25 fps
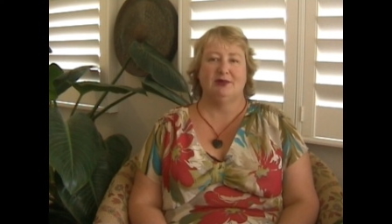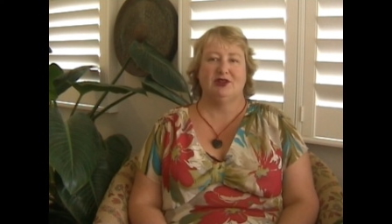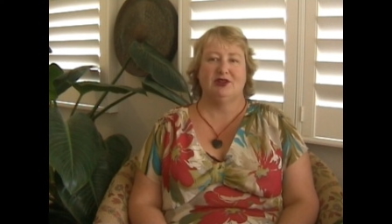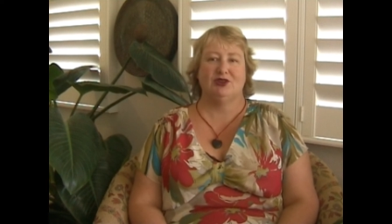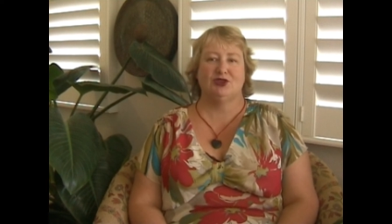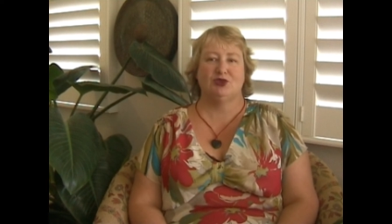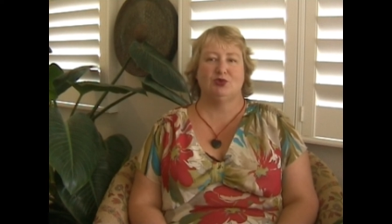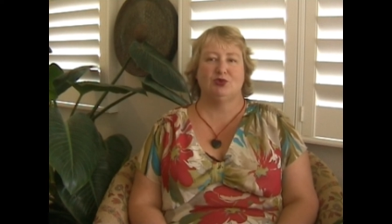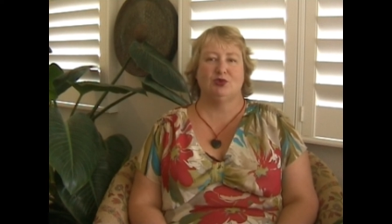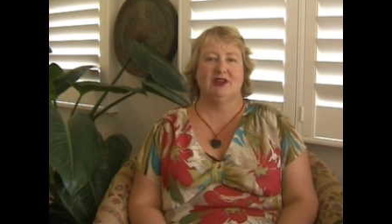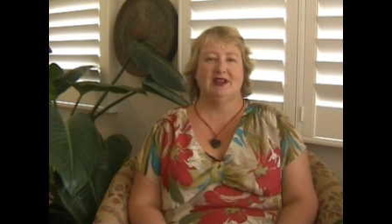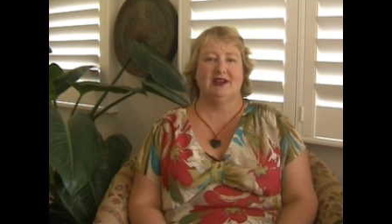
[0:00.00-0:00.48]

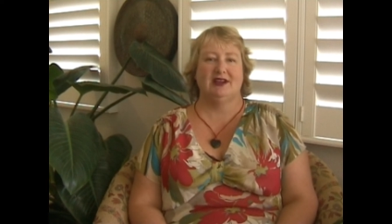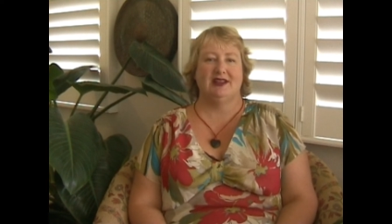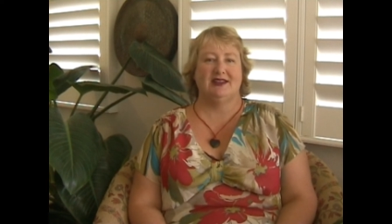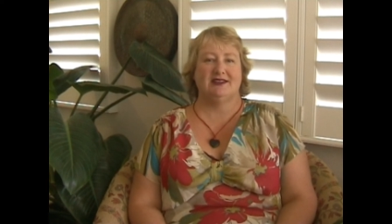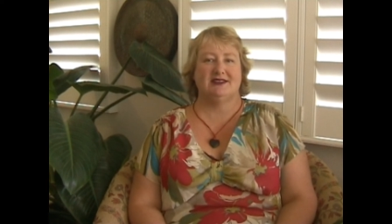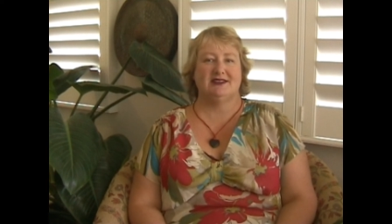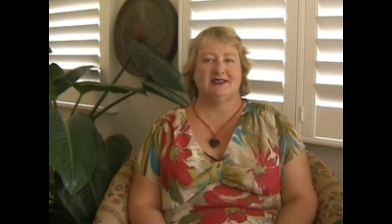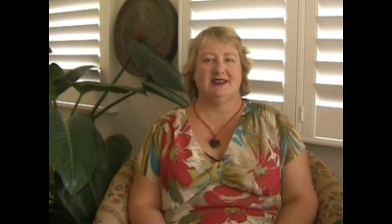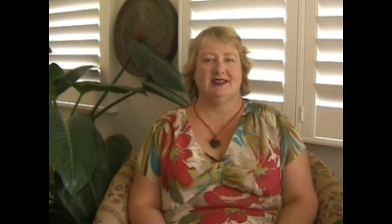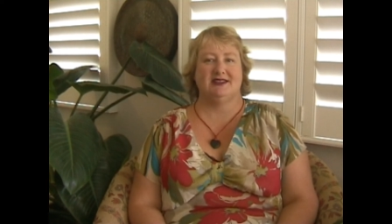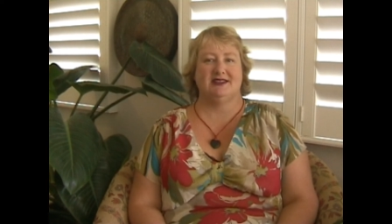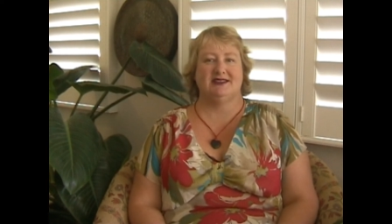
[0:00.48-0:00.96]
because really
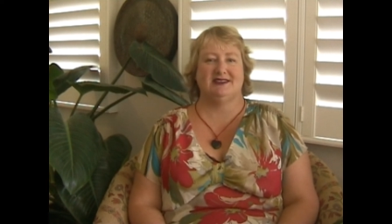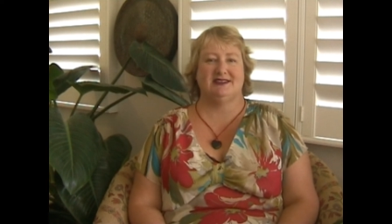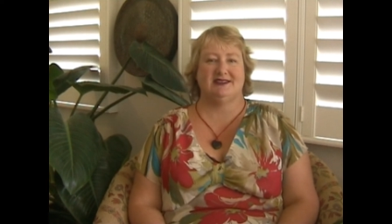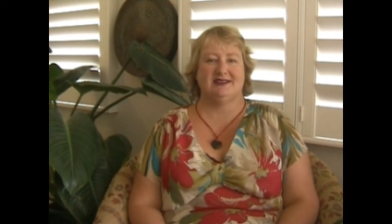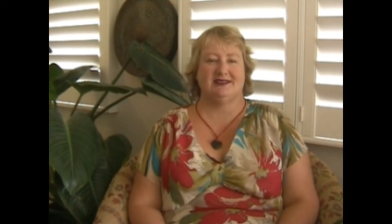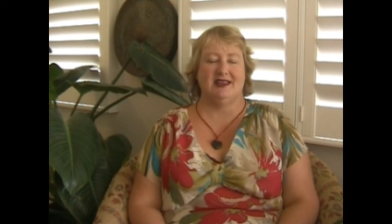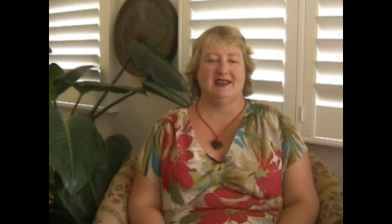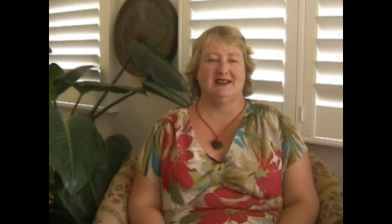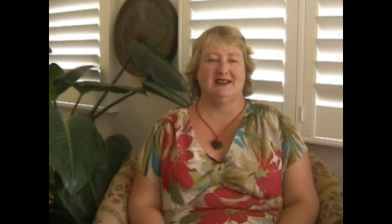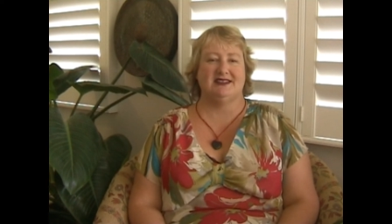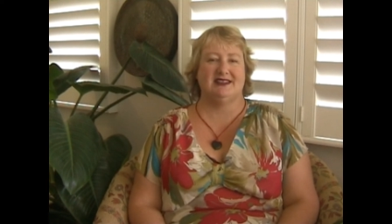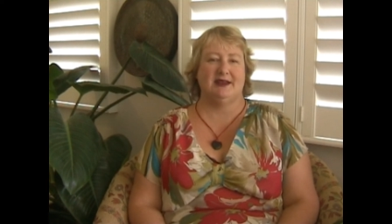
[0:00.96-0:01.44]

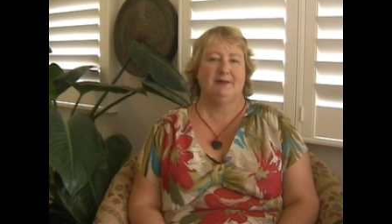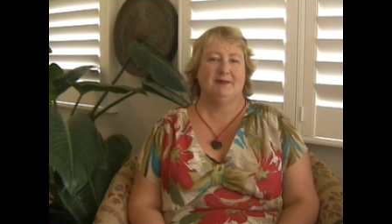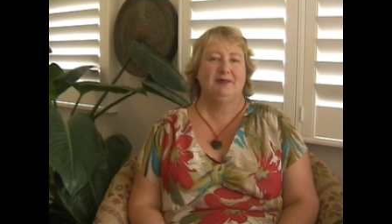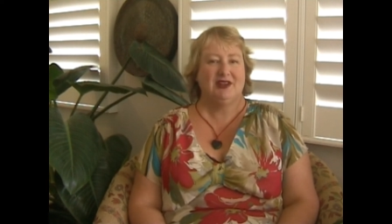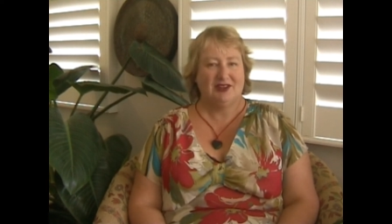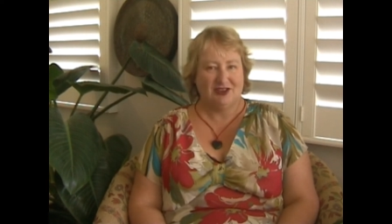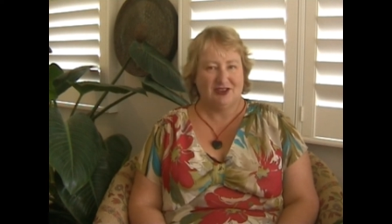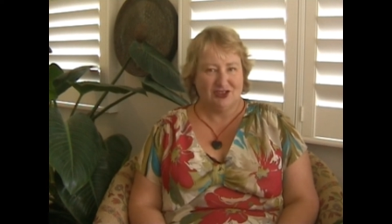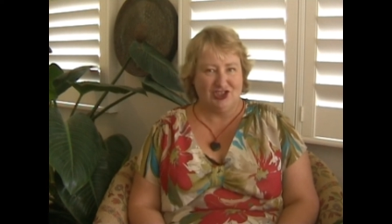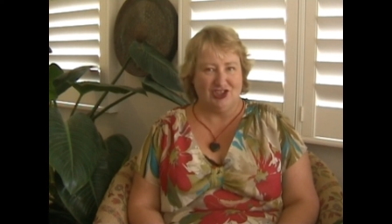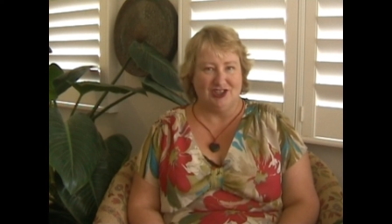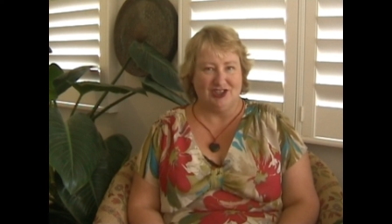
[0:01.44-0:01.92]
it's
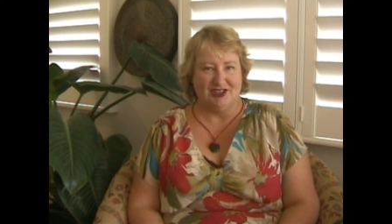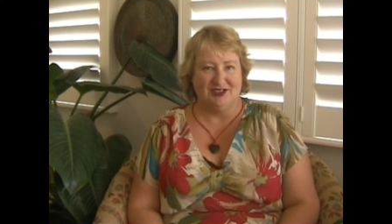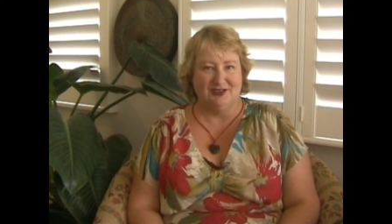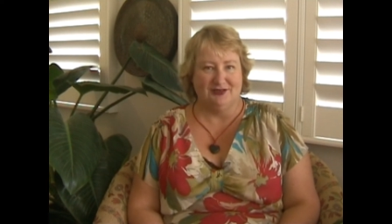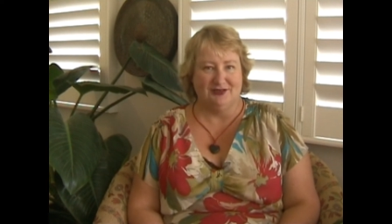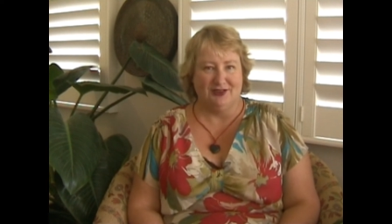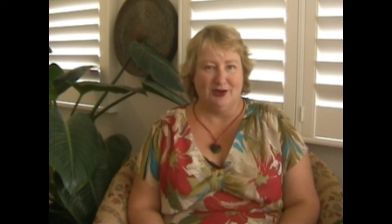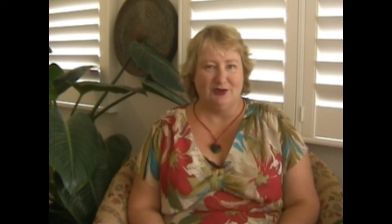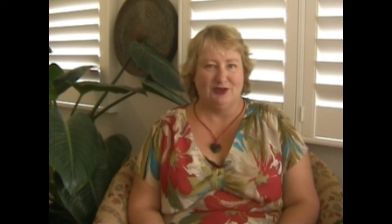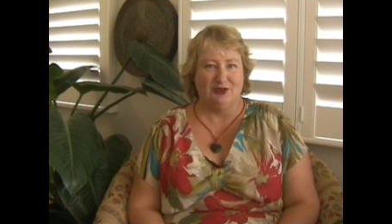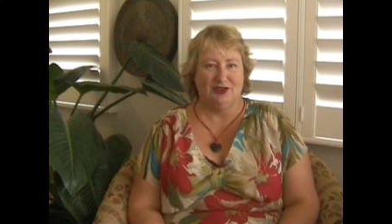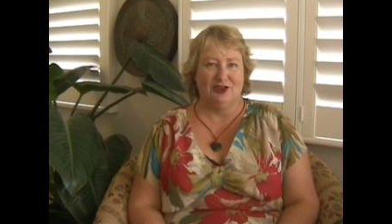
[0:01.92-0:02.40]
something that she's
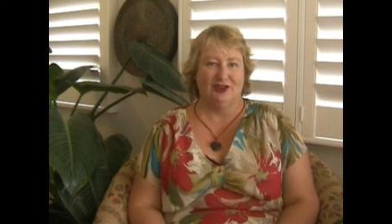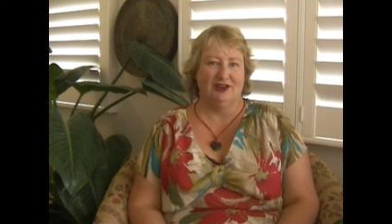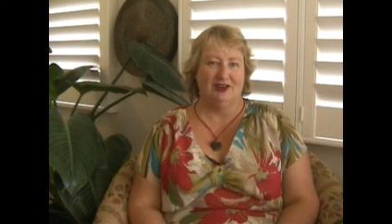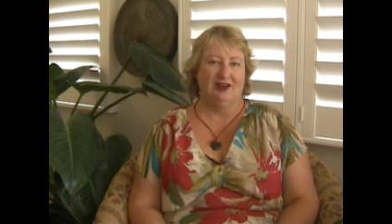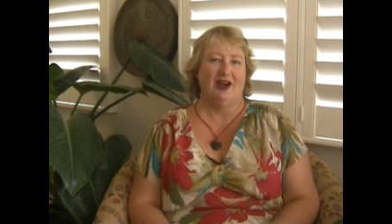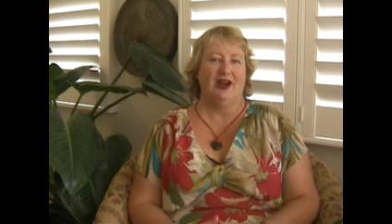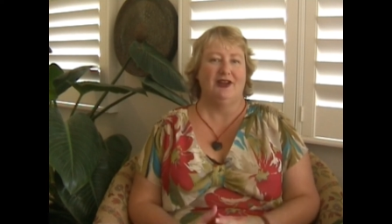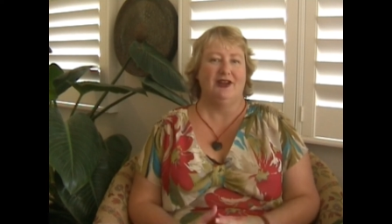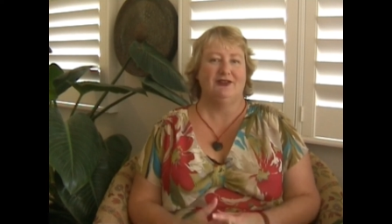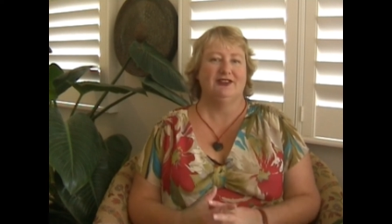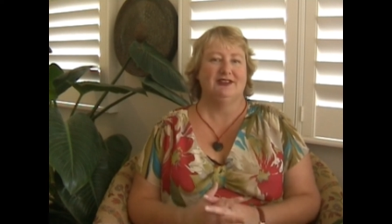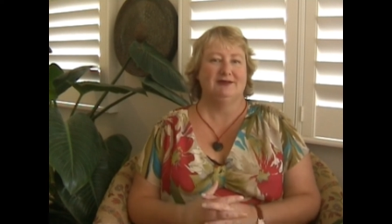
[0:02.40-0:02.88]
devoted her
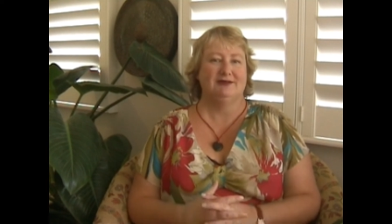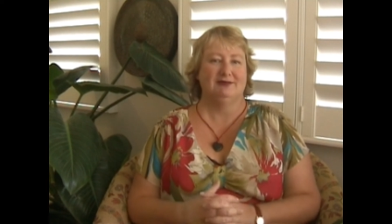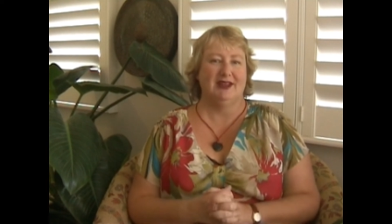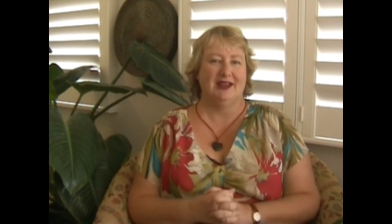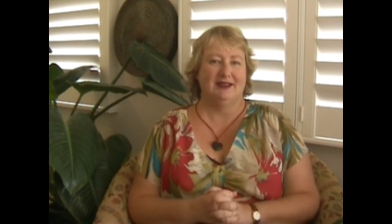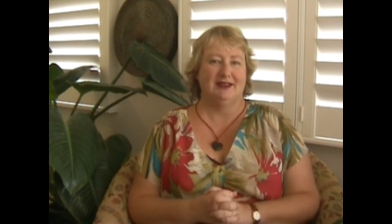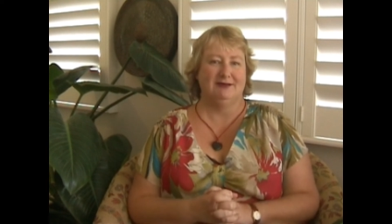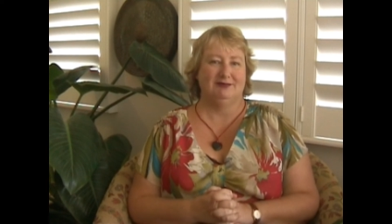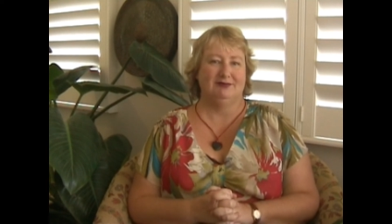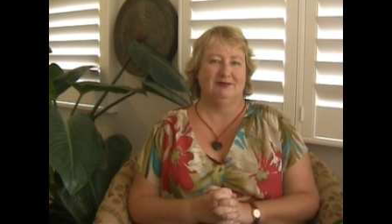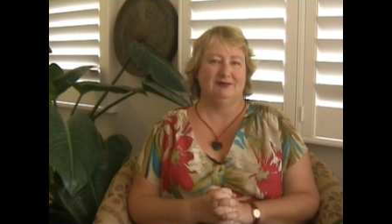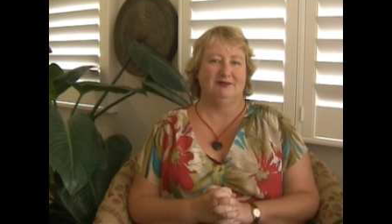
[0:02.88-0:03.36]
life
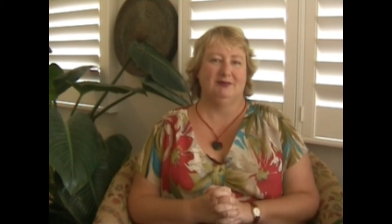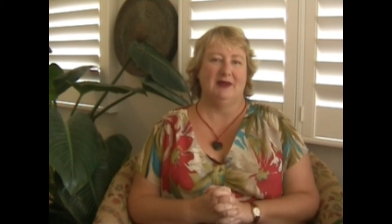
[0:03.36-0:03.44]
and